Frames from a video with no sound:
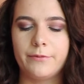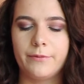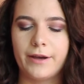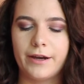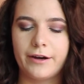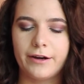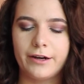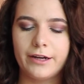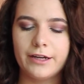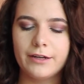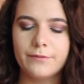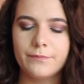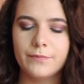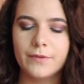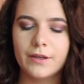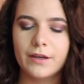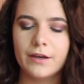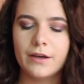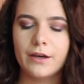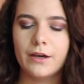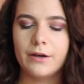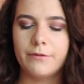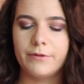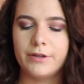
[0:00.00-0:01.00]
wearing,
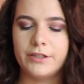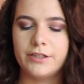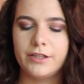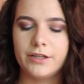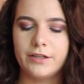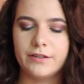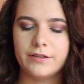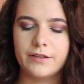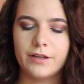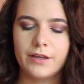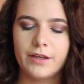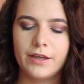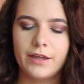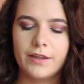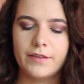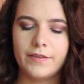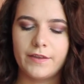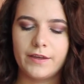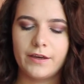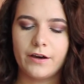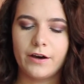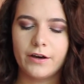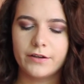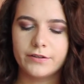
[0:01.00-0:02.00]
which is
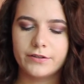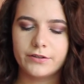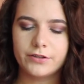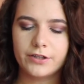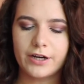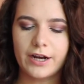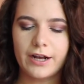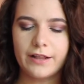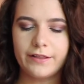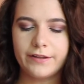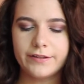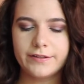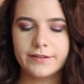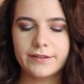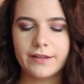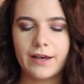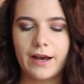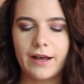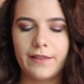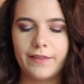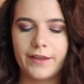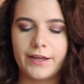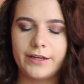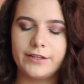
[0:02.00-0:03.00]
the Australis
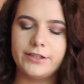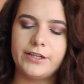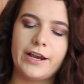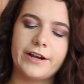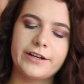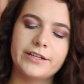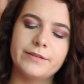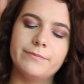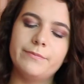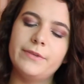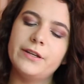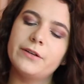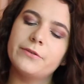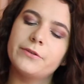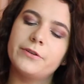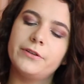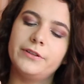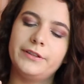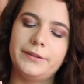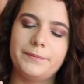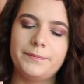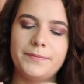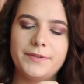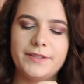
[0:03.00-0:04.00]
Colour Inject Mineral
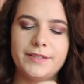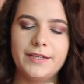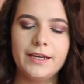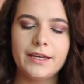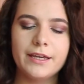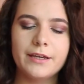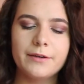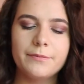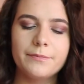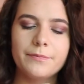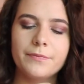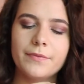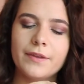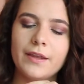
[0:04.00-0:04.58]
Lipstick,